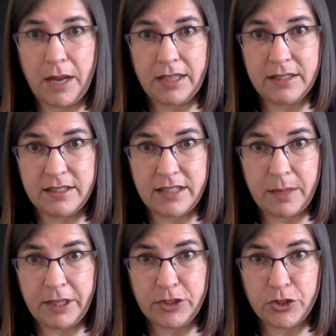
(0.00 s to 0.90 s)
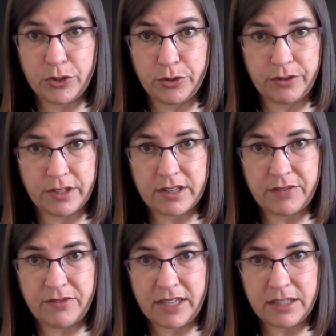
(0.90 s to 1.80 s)
stomach churned as I
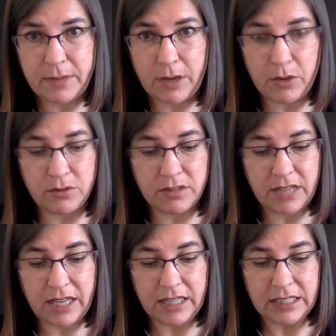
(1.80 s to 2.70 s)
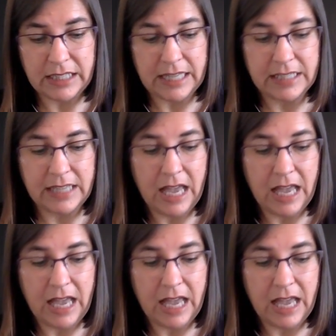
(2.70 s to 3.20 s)
faced my own science class.